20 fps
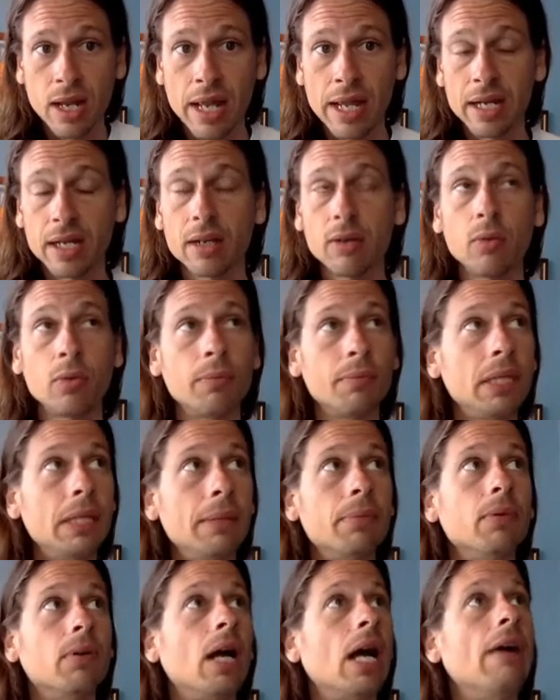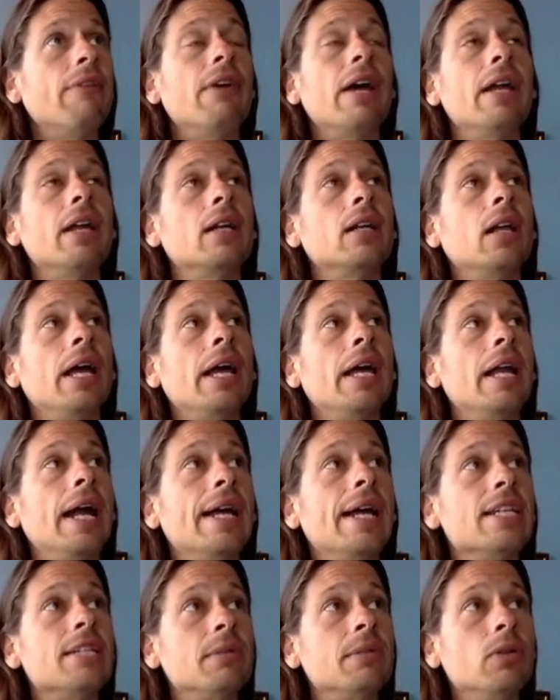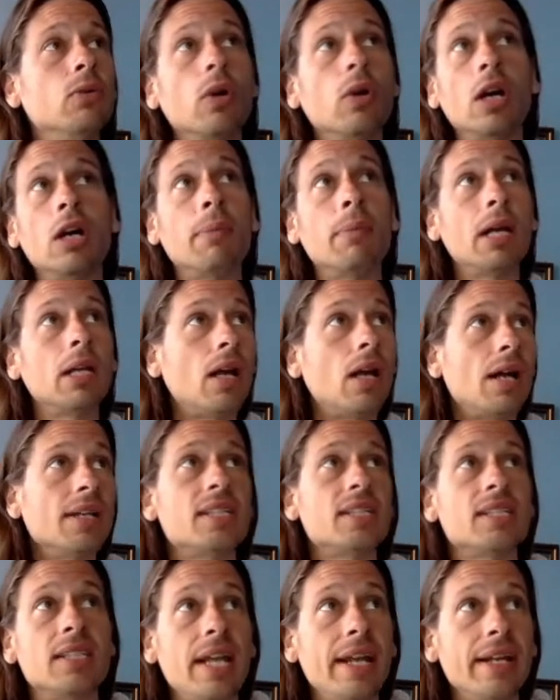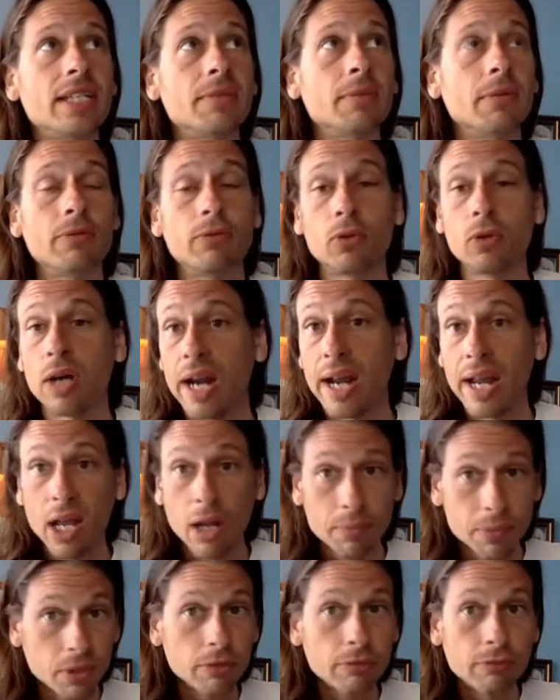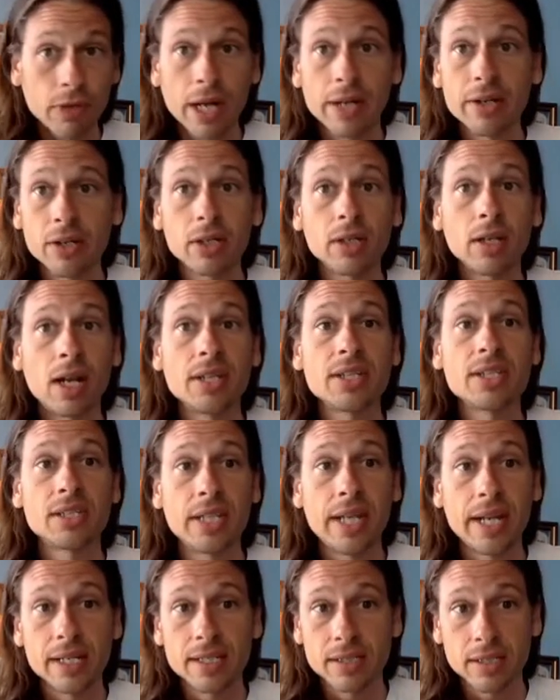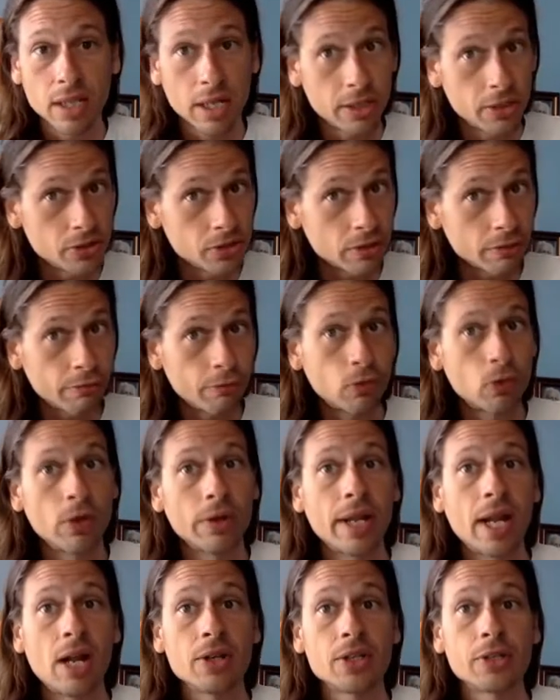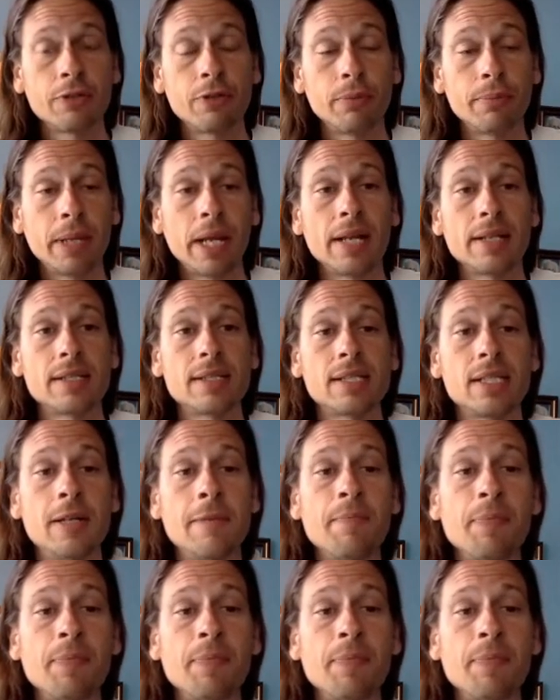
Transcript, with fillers: Like when people, I've had a client ask me, Where are my lost snakes before? I helped her find her lost snakes. I used the fourth house for pets.